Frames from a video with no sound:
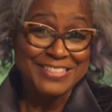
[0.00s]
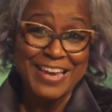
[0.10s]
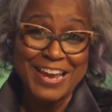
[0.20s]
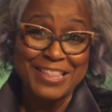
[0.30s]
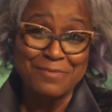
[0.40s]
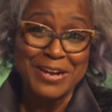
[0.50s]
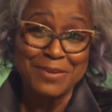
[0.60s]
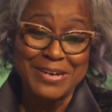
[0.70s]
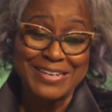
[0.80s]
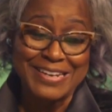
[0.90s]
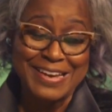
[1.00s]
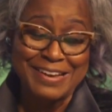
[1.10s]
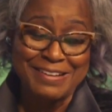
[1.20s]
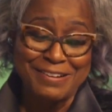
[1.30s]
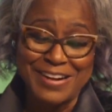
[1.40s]
say to the Money
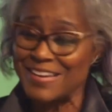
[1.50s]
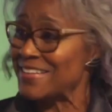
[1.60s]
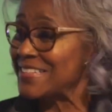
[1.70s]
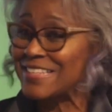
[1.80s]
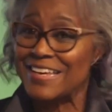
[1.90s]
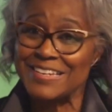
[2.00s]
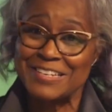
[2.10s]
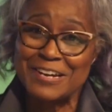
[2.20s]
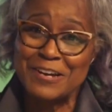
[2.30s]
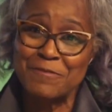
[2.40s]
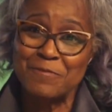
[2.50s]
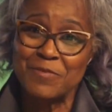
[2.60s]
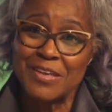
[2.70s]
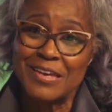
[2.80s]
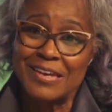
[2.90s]
Monday audience that
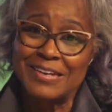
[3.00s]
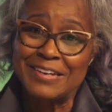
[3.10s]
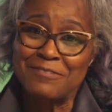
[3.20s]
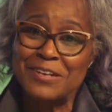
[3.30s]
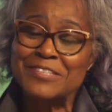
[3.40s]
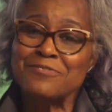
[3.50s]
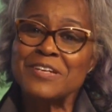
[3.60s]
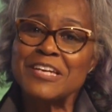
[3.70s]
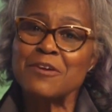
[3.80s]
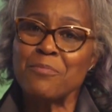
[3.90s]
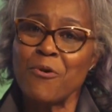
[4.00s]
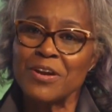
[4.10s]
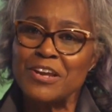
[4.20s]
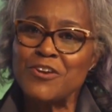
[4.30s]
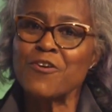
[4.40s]
what's really
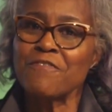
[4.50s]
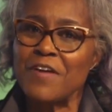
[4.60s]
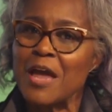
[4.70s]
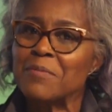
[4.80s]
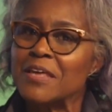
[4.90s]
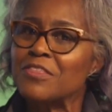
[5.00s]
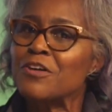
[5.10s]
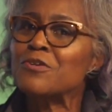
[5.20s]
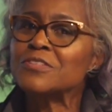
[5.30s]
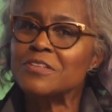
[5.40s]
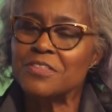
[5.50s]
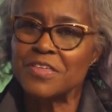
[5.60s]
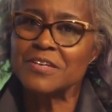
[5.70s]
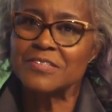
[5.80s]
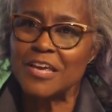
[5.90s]
important in your family, those are the
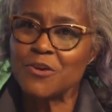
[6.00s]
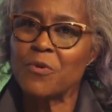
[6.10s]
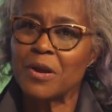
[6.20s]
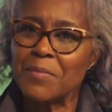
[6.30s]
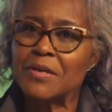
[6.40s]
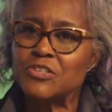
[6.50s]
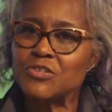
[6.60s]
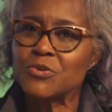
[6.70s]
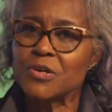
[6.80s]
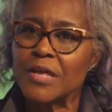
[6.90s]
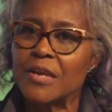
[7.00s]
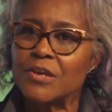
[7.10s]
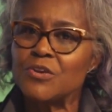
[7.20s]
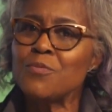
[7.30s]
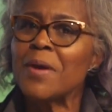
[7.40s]
things that you want to make sure that
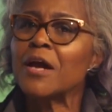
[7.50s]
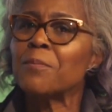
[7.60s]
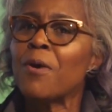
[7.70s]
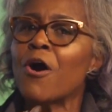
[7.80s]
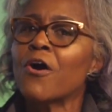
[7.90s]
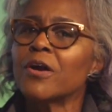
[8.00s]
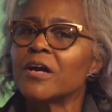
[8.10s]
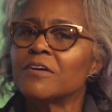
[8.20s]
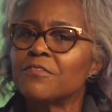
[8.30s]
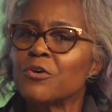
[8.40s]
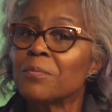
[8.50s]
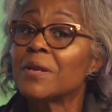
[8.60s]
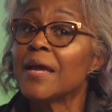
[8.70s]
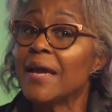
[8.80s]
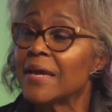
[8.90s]
you make a part of your
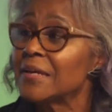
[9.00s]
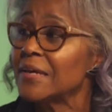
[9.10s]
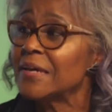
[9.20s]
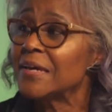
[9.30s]
plan,